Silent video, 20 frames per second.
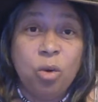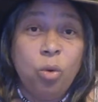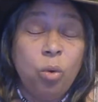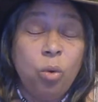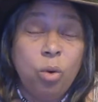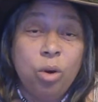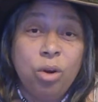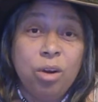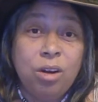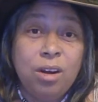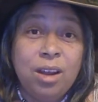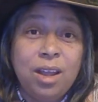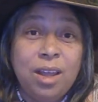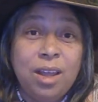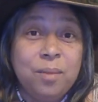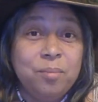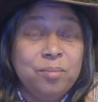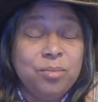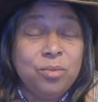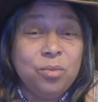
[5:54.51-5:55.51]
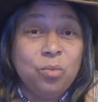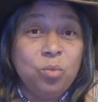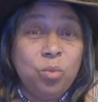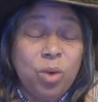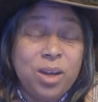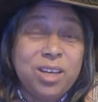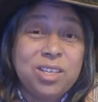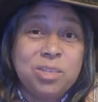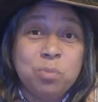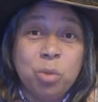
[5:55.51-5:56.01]
Or
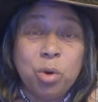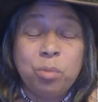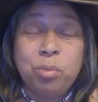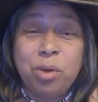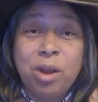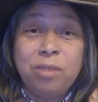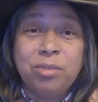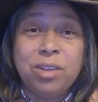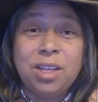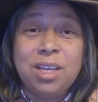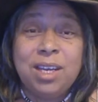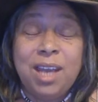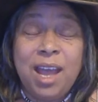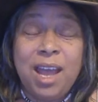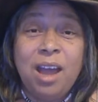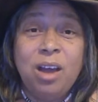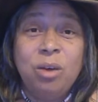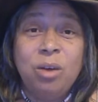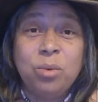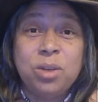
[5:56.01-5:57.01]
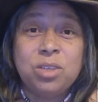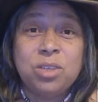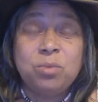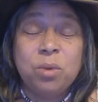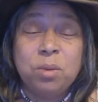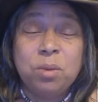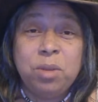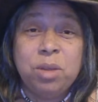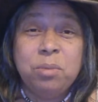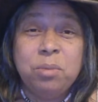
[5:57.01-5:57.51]
what is more prevalent now is
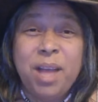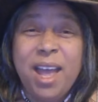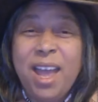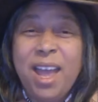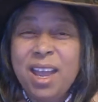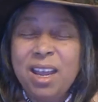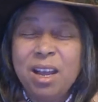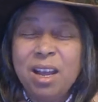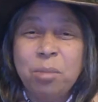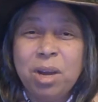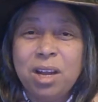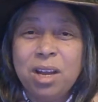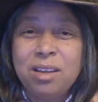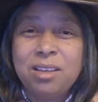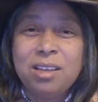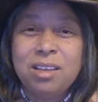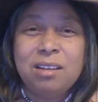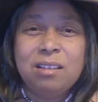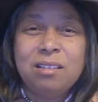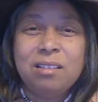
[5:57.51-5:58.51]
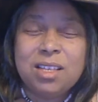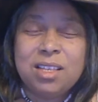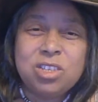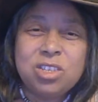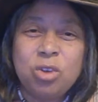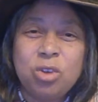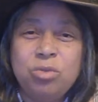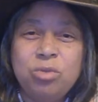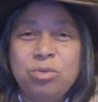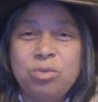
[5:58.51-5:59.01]
when people, hey, come on, you know, let's
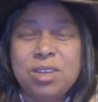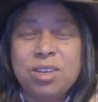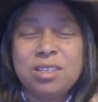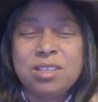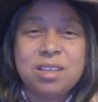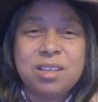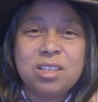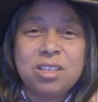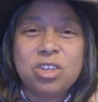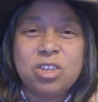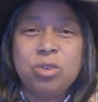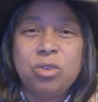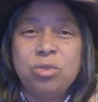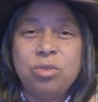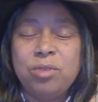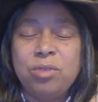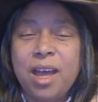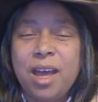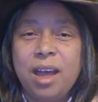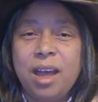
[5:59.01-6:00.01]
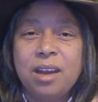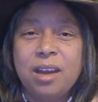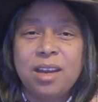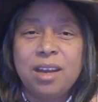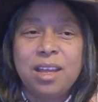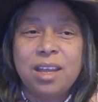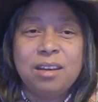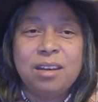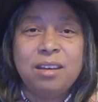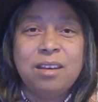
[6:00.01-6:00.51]
go do this, let's go do that,
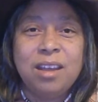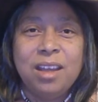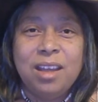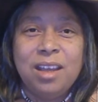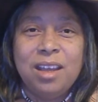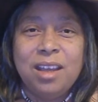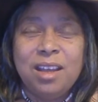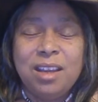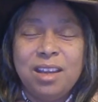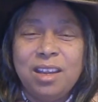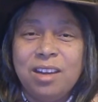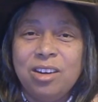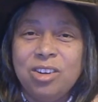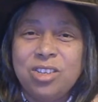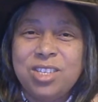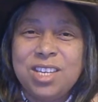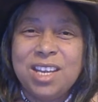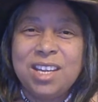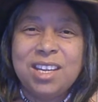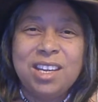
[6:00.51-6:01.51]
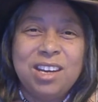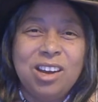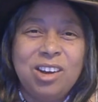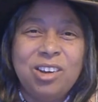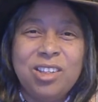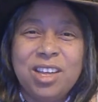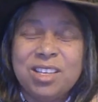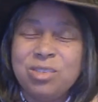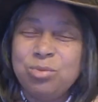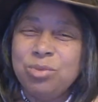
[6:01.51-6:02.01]
and, you know, are saying, you
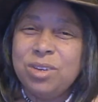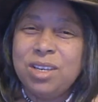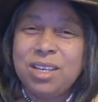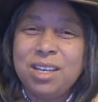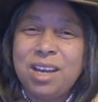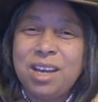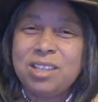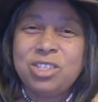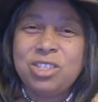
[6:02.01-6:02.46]
know, that's really not